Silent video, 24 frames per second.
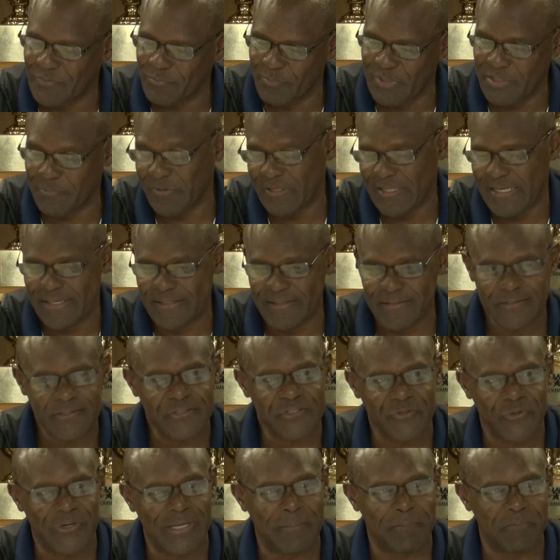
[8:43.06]
Maybe that
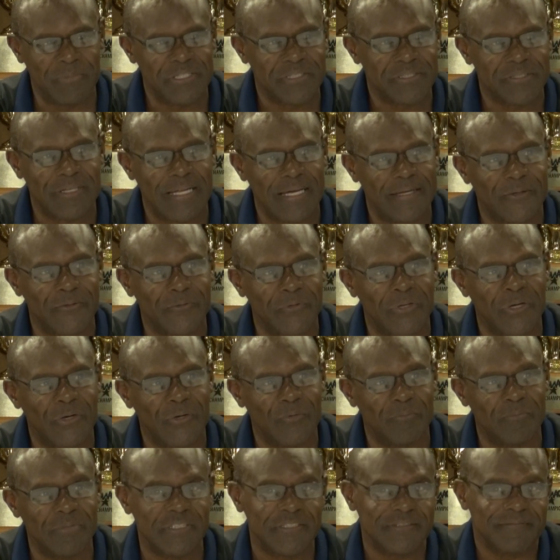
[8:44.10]
is your ambition. I don't know. But,